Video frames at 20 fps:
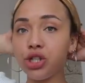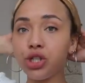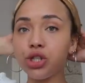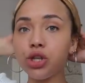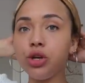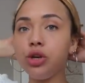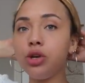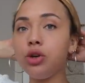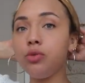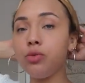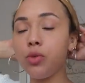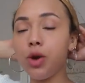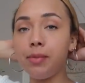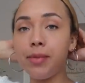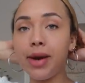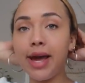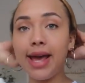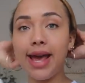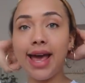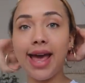just show you what
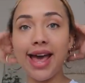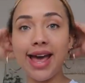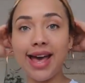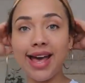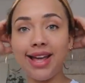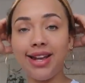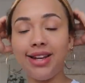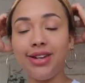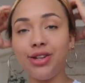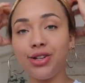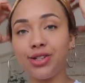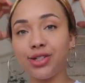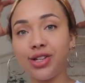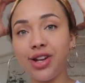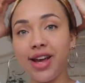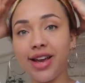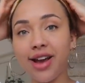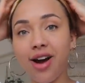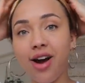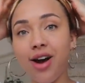my hair looks
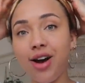like